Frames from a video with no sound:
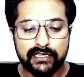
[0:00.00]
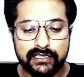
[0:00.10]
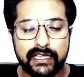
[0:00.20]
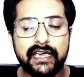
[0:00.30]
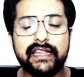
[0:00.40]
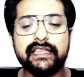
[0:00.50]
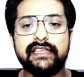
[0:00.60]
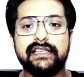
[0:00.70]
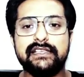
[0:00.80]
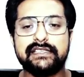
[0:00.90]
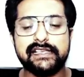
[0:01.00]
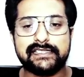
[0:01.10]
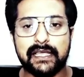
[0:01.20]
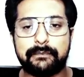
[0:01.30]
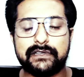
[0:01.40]
There is a
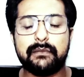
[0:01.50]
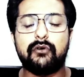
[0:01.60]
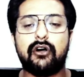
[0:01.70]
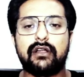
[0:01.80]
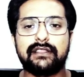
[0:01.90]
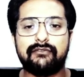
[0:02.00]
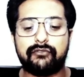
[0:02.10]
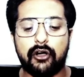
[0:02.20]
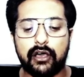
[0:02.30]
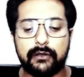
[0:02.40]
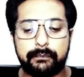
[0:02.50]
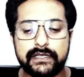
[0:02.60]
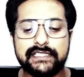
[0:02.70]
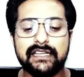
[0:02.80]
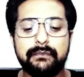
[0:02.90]
septum or the wall
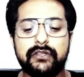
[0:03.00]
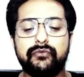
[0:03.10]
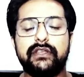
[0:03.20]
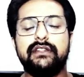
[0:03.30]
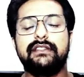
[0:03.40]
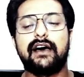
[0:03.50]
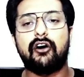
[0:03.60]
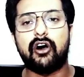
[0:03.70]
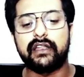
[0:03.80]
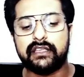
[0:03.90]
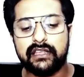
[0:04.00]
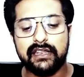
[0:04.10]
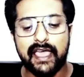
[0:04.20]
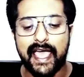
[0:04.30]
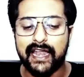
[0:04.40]
present between the
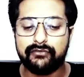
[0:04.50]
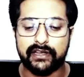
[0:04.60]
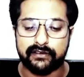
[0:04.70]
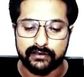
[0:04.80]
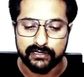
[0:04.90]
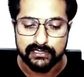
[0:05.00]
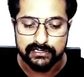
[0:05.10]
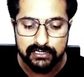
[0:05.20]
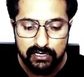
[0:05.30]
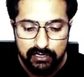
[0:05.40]
auricle and ventricles.